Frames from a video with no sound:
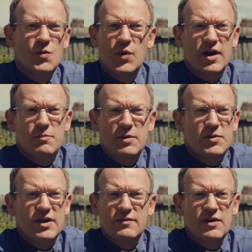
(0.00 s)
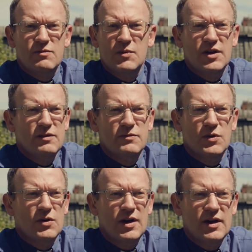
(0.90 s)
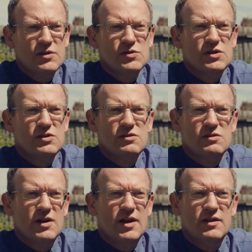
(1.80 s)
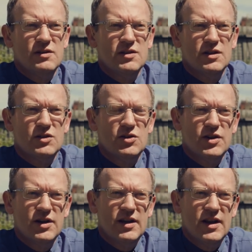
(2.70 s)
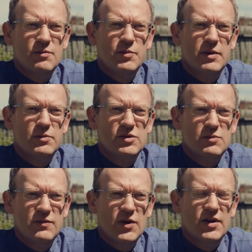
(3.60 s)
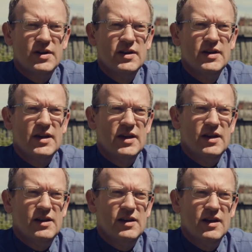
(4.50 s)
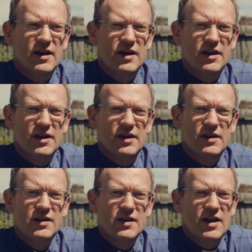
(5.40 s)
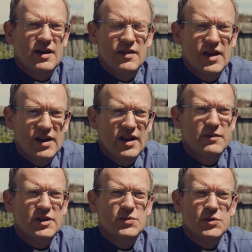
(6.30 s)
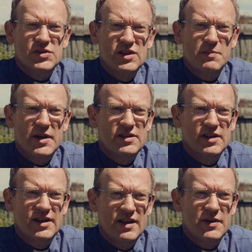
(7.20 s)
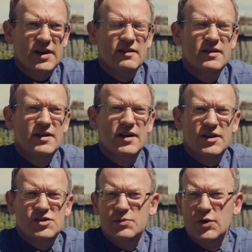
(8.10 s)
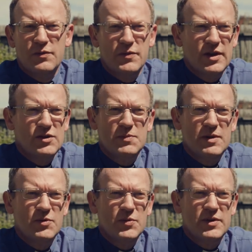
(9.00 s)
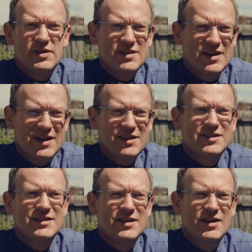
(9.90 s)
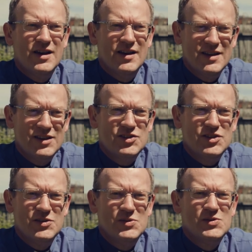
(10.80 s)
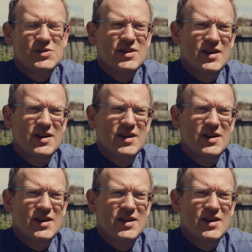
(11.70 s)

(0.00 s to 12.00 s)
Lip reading: where people have given money for houses and to try and enable people to move on in living towards independent living, support for those people with debt issues.